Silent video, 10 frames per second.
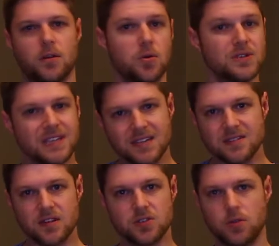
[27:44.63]
noise
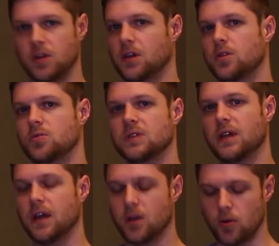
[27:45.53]
cancellation or the
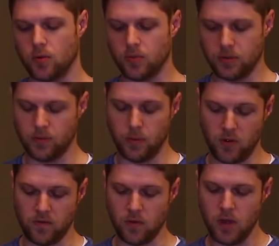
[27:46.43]
acoustic echo
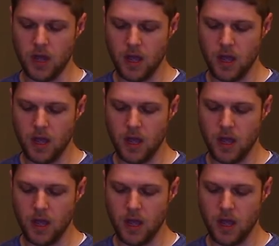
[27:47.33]
removal